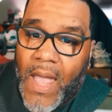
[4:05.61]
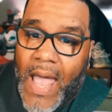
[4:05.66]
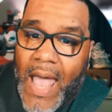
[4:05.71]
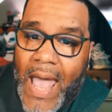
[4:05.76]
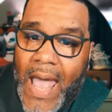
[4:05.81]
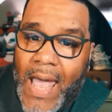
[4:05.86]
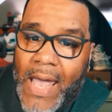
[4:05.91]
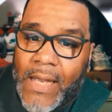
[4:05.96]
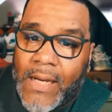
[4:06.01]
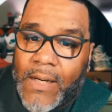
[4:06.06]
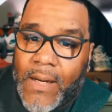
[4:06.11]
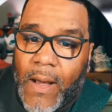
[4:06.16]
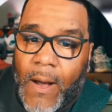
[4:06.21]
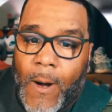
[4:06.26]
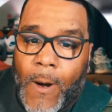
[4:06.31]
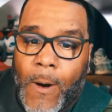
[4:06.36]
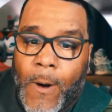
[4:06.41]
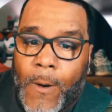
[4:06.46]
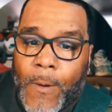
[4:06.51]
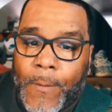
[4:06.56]
And
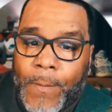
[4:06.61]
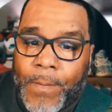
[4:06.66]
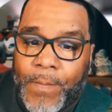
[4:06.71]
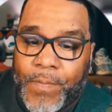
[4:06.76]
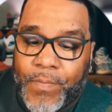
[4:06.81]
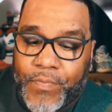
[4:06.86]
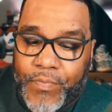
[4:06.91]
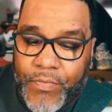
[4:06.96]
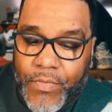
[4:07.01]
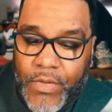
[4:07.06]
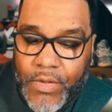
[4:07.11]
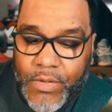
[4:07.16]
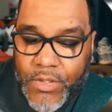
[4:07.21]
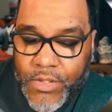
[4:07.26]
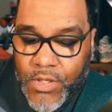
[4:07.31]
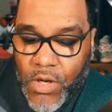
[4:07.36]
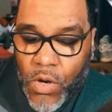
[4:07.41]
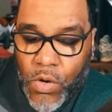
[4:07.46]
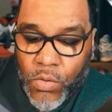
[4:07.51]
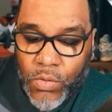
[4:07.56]

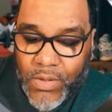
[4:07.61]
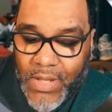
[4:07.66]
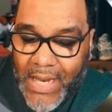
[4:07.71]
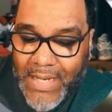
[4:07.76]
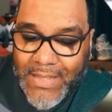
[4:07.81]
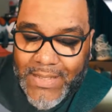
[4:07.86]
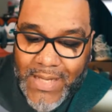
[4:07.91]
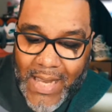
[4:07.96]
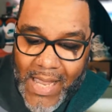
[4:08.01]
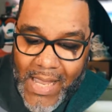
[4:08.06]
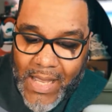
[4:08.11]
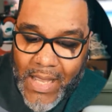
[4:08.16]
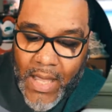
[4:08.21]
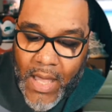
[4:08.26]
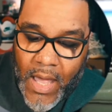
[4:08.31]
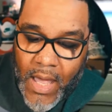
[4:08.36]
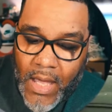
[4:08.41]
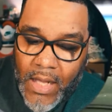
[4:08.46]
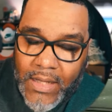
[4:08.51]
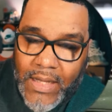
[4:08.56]
so they take,
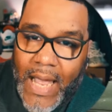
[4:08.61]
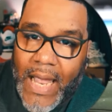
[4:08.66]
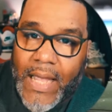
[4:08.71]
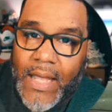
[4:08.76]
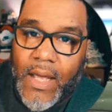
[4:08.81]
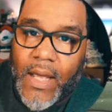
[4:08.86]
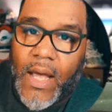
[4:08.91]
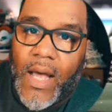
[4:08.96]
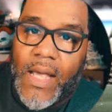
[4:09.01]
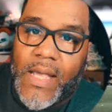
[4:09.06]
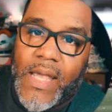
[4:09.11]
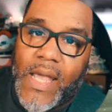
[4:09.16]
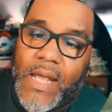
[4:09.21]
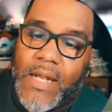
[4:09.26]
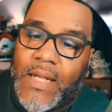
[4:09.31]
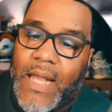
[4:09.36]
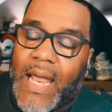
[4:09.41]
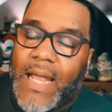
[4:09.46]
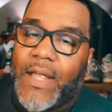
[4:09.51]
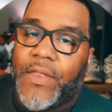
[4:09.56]
like,
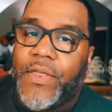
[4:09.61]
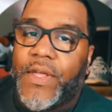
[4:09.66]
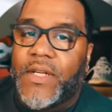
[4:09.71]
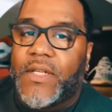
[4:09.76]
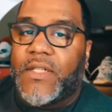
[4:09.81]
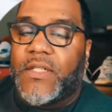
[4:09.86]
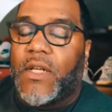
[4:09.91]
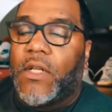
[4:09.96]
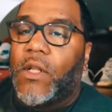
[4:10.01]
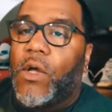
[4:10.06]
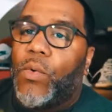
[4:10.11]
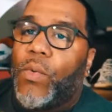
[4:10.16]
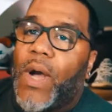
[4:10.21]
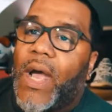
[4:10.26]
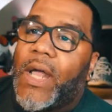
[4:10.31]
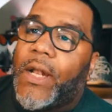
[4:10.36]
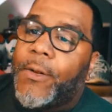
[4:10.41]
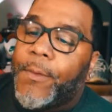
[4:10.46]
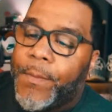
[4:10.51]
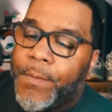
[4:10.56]
again, like this
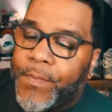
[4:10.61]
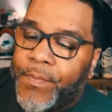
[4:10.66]
silhouette,